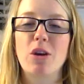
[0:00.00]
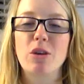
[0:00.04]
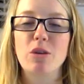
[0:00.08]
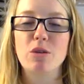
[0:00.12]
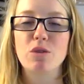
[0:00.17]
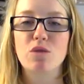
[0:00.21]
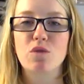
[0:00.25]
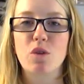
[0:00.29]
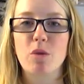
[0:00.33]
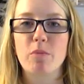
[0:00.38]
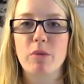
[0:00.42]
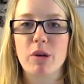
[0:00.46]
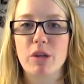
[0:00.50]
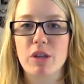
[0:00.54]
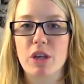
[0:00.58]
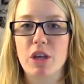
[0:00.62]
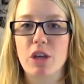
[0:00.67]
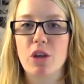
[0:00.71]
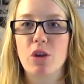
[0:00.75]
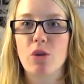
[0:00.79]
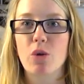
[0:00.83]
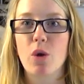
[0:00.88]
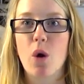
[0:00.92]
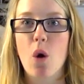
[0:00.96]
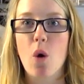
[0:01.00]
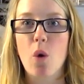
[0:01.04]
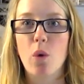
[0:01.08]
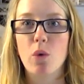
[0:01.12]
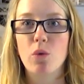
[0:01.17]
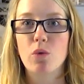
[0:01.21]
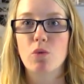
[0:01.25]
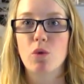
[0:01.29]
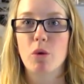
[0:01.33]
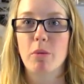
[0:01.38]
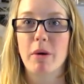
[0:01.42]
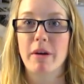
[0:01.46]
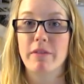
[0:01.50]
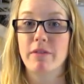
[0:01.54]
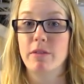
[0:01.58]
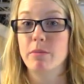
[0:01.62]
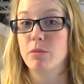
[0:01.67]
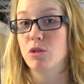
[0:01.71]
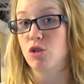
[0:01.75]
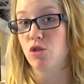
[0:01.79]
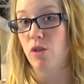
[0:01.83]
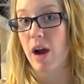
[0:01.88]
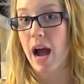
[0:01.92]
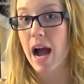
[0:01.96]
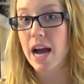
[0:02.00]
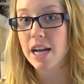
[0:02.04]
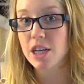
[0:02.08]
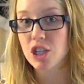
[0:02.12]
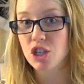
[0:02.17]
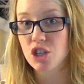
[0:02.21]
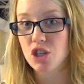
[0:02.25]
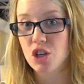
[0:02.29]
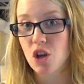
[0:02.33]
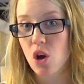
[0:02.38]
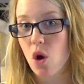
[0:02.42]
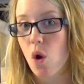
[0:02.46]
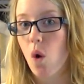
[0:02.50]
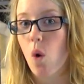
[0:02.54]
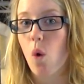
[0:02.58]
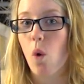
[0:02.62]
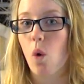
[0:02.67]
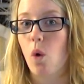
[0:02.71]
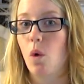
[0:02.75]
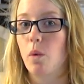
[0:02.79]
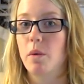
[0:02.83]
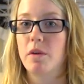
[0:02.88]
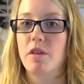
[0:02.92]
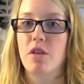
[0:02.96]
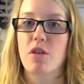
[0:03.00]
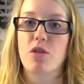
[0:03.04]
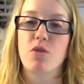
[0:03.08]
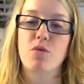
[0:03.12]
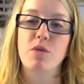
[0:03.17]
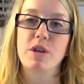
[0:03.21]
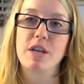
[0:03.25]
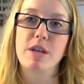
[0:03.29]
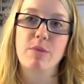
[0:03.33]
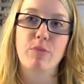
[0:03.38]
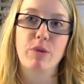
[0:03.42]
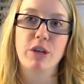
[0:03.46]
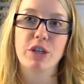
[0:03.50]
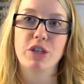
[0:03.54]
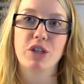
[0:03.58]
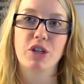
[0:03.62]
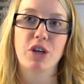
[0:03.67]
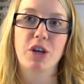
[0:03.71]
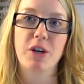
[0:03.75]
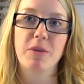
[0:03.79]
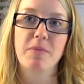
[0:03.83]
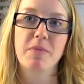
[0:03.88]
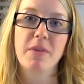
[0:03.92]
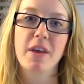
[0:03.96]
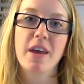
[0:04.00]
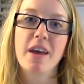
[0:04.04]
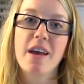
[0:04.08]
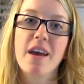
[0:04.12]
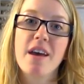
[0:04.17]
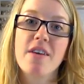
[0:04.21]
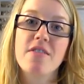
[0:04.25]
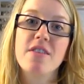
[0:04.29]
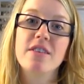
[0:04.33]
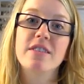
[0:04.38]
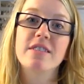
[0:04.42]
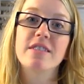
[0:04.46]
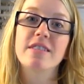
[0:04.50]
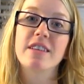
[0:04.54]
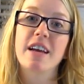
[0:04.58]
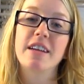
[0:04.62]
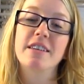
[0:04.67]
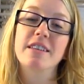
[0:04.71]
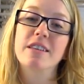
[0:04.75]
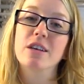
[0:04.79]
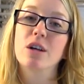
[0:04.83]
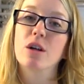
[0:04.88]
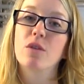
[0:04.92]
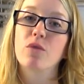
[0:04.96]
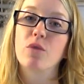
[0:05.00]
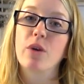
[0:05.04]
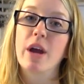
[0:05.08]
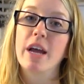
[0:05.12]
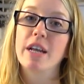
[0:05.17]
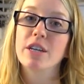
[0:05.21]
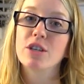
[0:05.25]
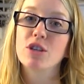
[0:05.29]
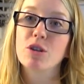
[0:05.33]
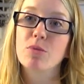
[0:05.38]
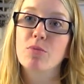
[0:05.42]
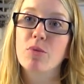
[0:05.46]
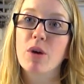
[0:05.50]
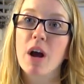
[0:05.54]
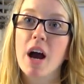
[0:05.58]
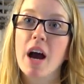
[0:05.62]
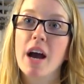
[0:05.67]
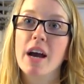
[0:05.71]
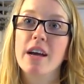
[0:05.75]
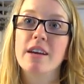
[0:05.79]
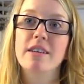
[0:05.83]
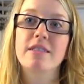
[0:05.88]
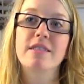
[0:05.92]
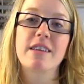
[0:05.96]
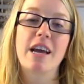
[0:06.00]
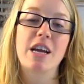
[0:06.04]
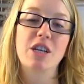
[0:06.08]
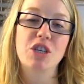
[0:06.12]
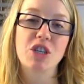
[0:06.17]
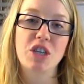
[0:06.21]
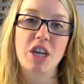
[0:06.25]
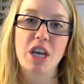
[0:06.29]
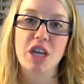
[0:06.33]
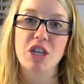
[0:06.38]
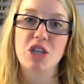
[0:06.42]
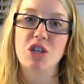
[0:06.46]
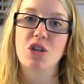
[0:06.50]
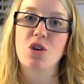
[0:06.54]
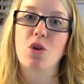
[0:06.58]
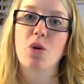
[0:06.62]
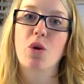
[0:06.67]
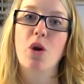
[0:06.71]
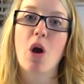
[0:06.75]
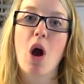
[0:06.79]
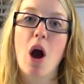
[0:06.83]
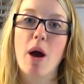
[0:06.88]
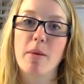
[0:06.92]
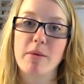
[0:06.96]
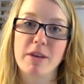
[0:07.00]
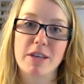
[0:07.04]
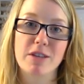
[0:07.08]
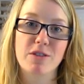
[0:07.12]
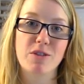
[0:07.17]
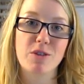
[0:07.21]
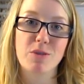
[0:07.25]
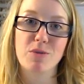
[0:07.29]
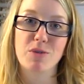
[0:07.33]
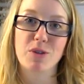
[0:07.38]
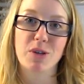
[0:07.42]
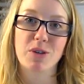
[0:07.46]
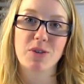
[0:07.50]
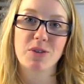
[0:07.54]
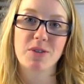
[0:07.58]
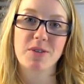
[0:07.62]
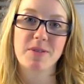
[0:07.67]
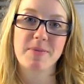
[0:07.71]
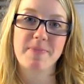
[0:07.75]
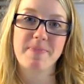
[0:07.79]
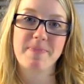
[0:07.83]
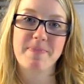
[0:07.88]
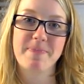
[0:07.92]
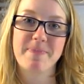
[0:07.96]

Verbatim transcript: used for building your own robot from scratch or with a 3D printer. This is ideal for enterprise, education, or hobbyist users.